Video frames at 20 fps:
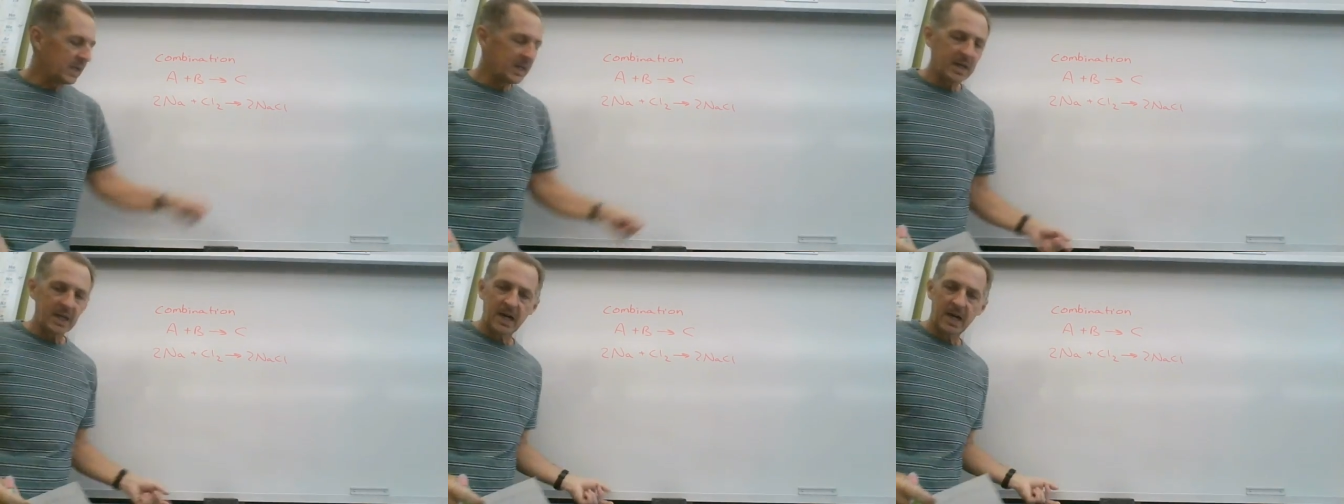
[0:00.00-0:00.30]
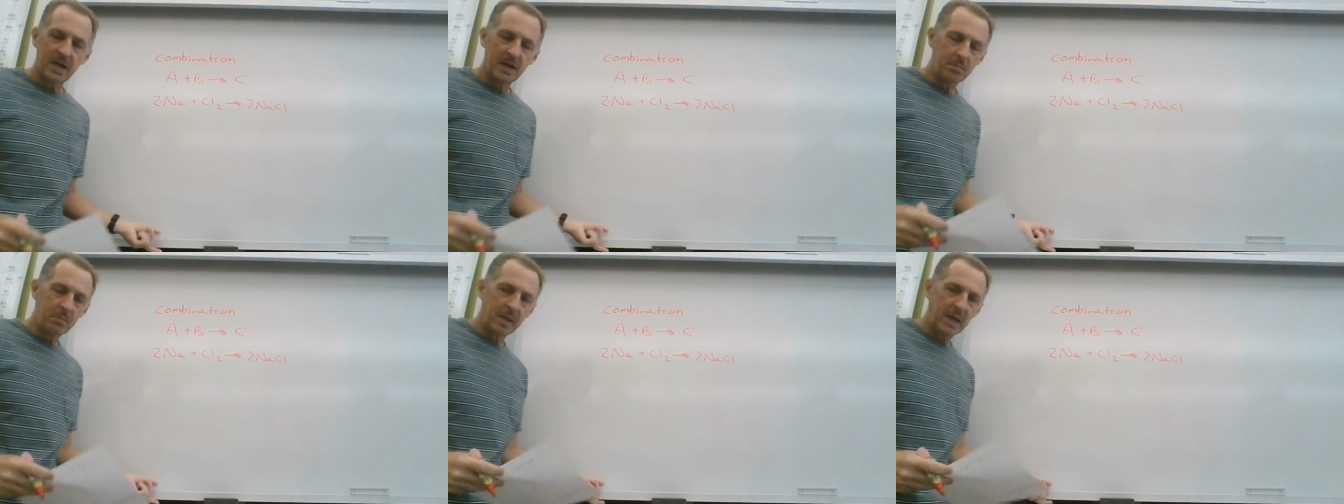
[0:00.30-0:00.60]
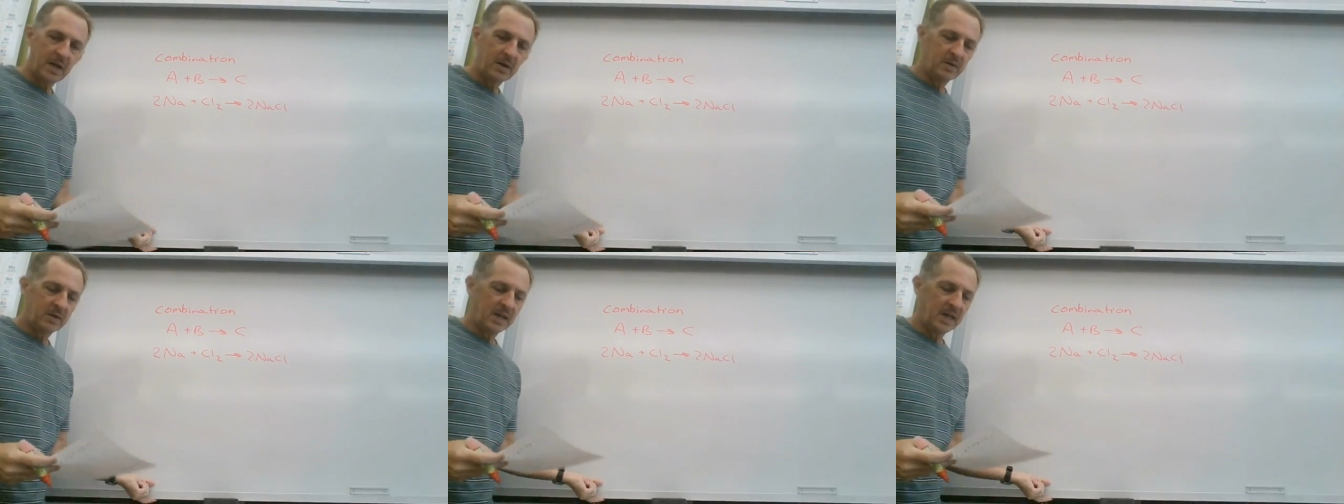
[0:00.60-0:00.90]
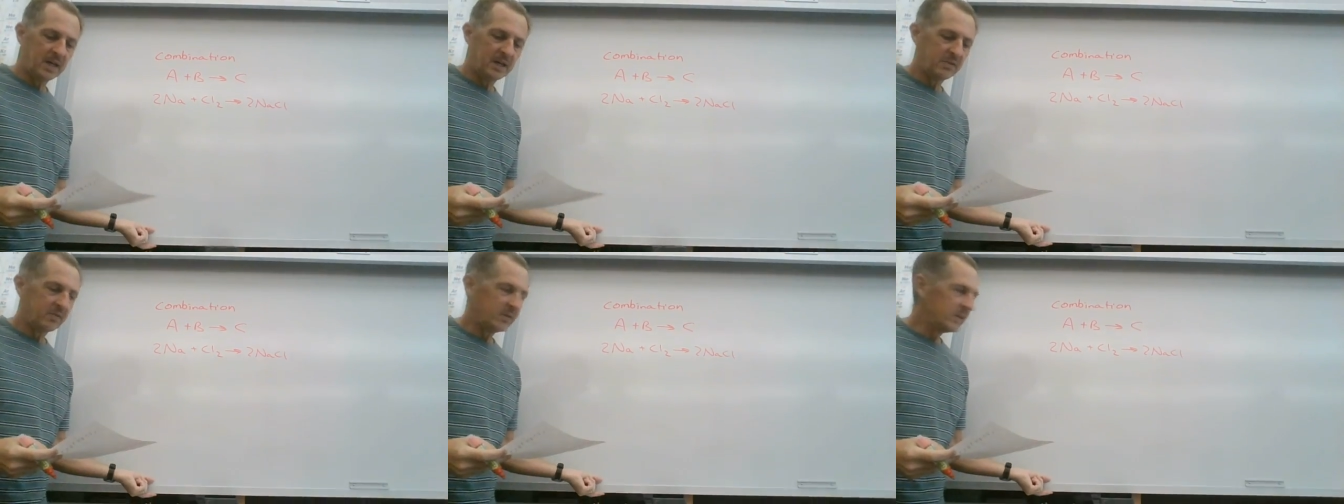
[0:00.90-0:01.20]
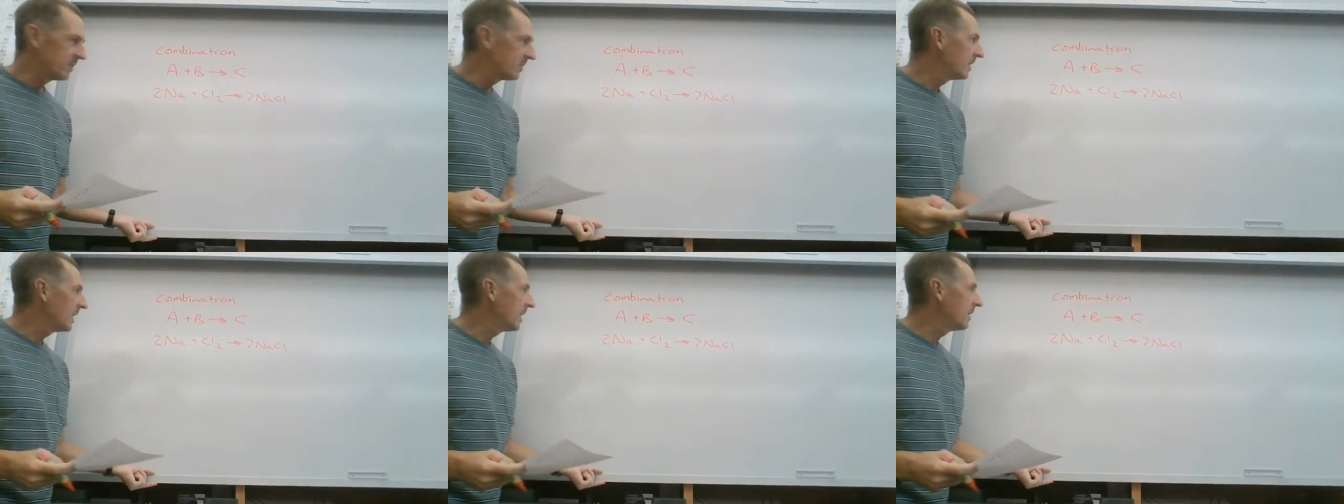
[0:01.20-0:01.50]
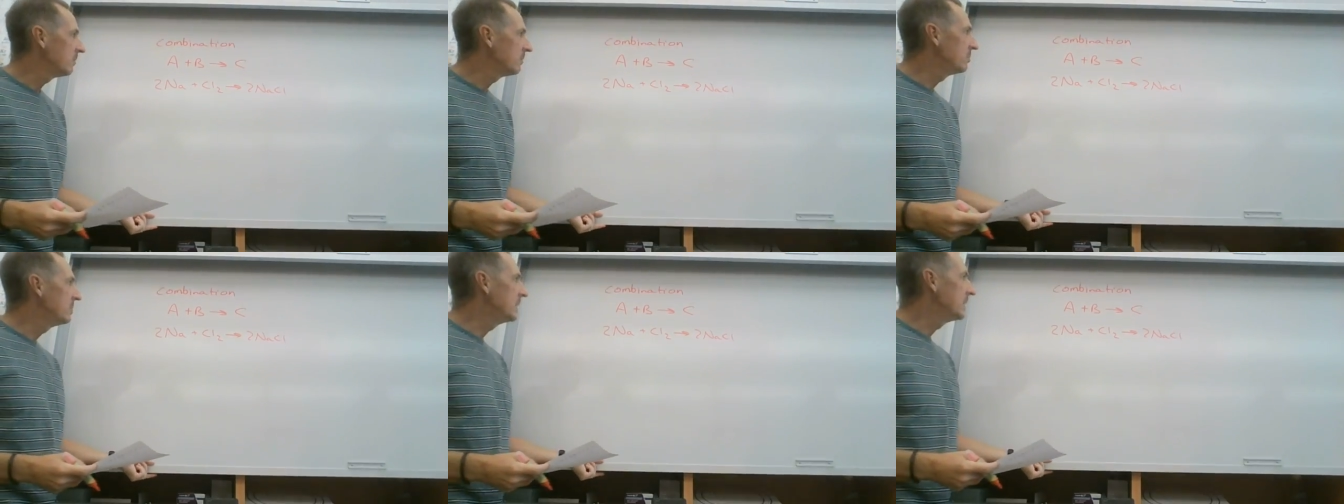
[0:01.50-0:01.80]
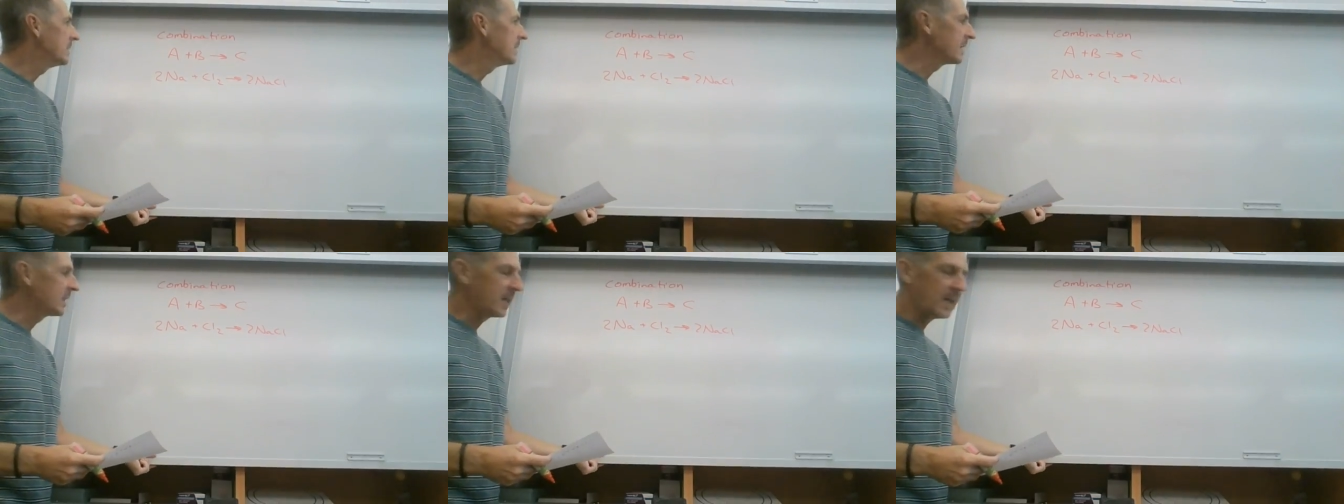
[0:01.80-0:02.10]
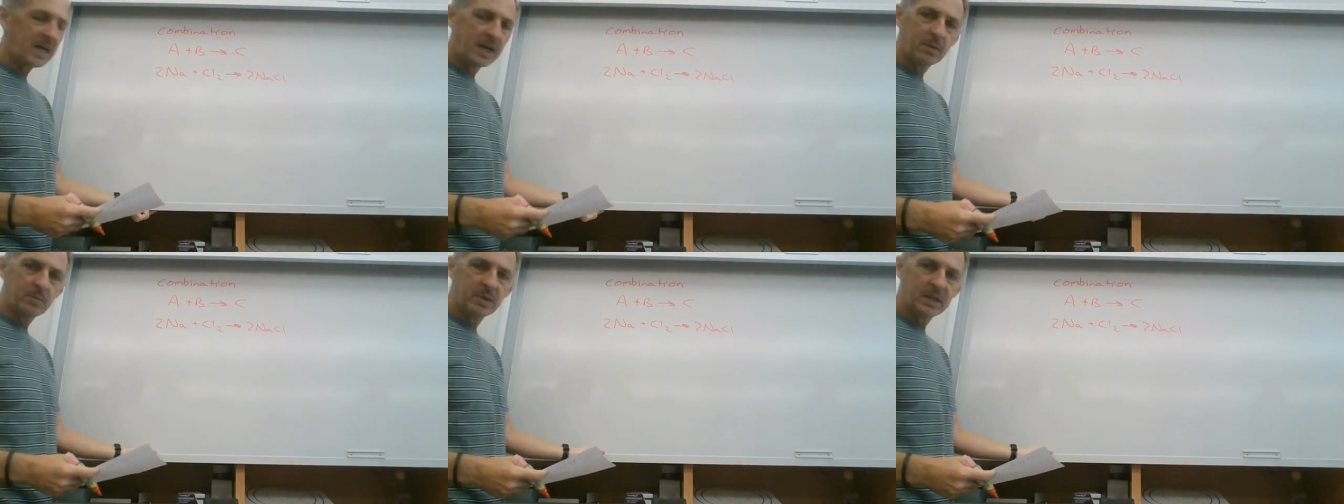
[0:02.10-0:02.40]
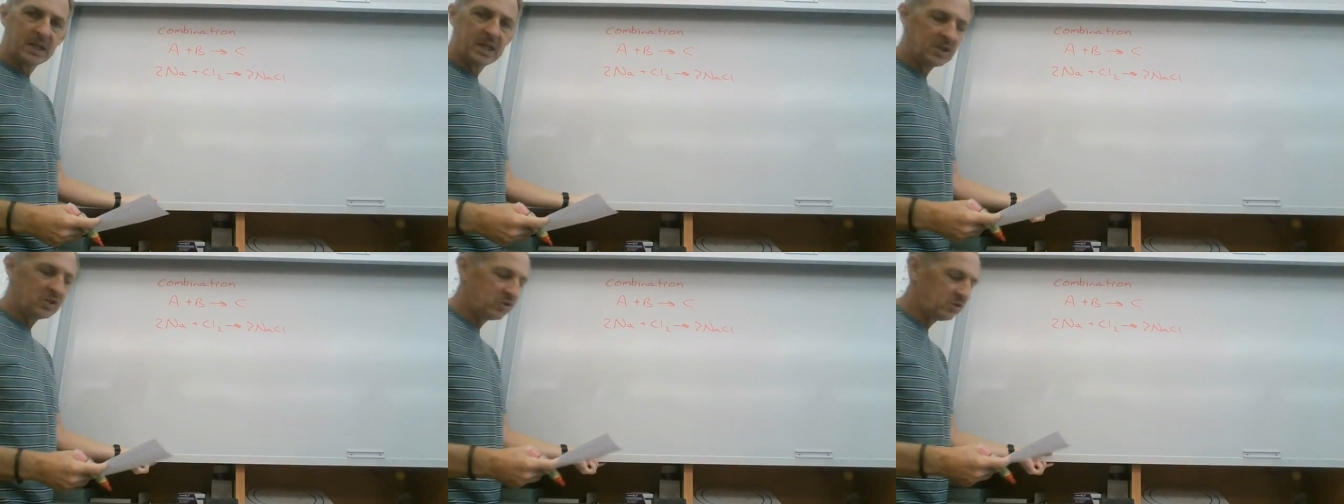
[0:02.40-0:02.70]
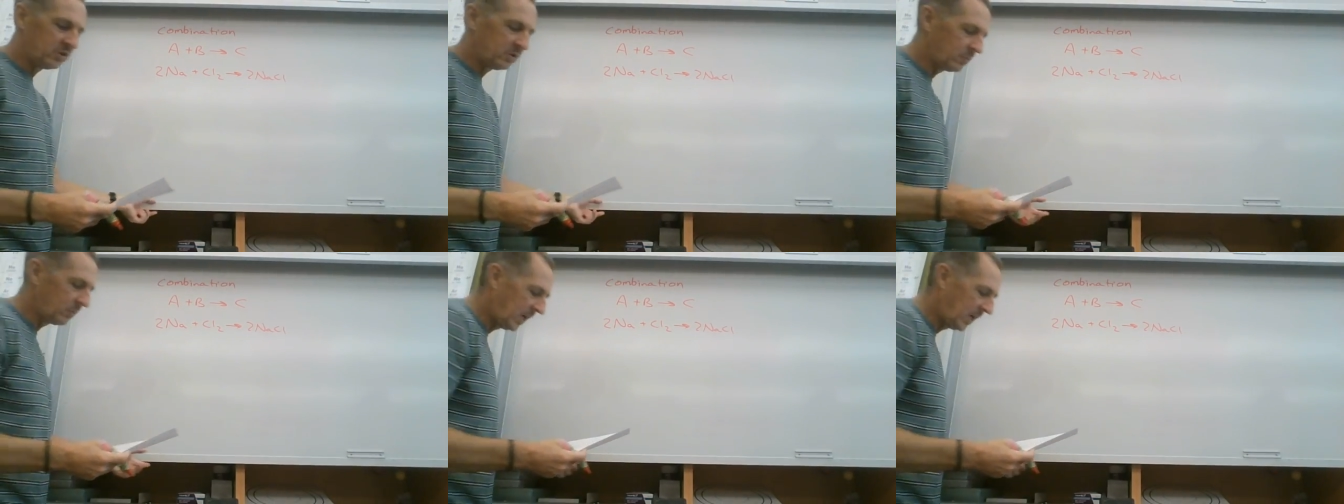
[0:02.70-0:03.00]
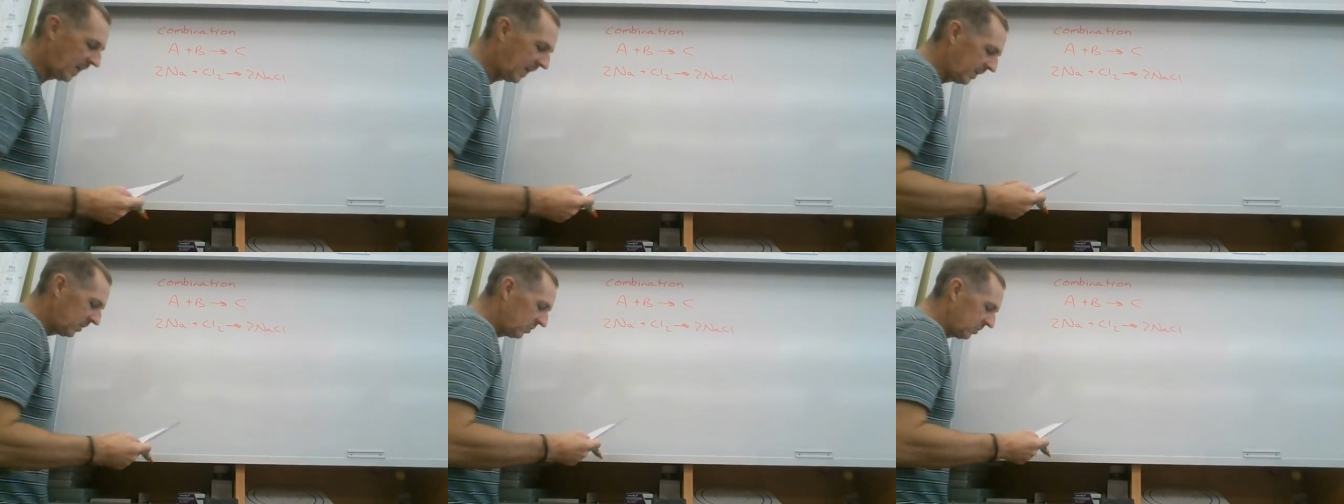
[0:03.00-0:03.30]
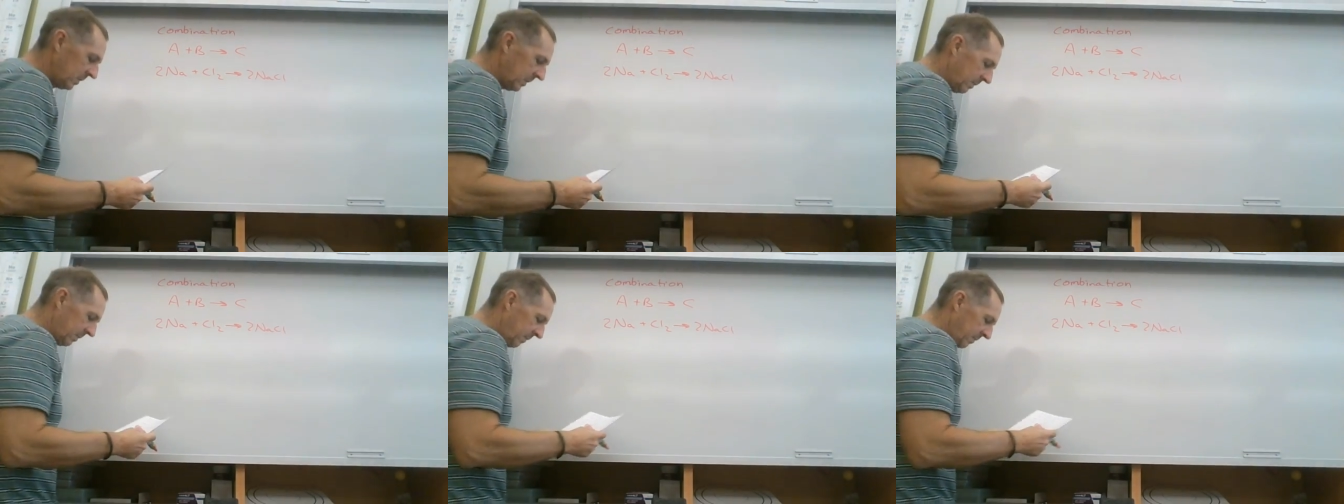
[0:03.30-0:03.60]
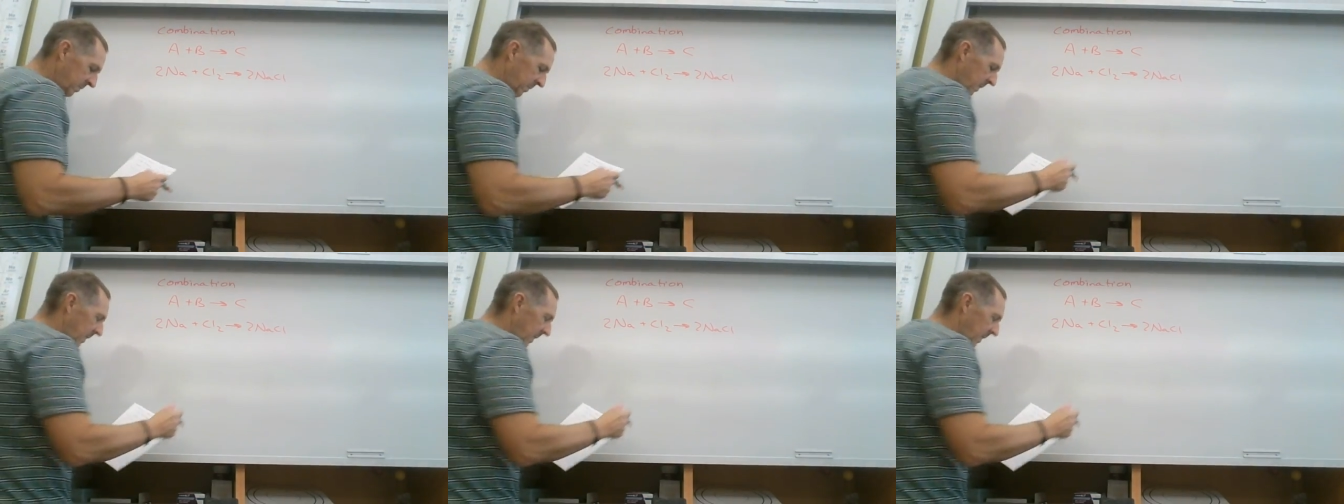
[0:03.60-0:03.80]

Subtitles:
a compound out of it. So that would be a combination reaction.